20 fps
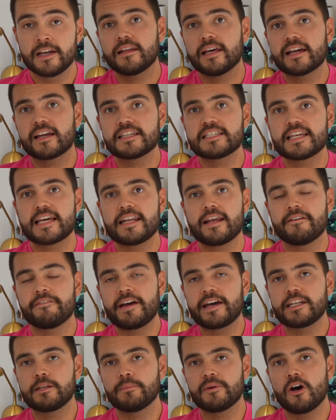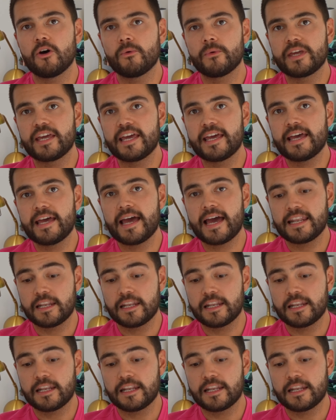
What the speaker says: Like I said, I've had them a whole year,